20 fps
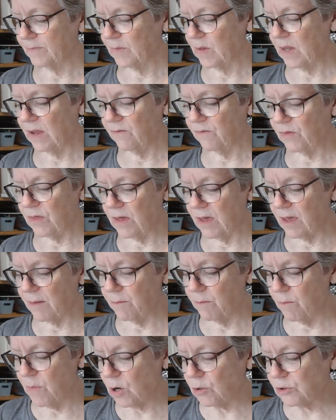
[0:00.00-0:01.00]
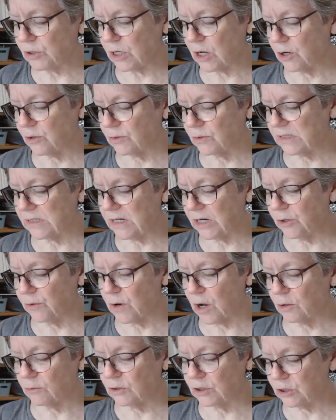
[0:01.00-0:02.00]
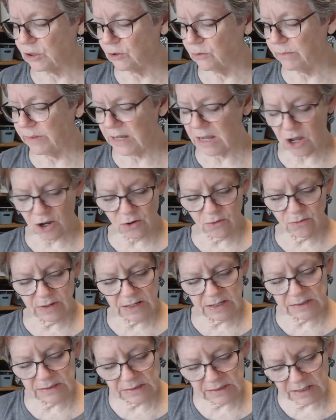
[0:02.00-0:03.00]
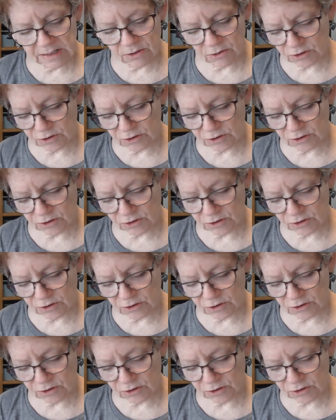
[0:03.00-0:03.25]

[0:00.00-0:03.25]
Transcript: If the Moto 02BO is it, or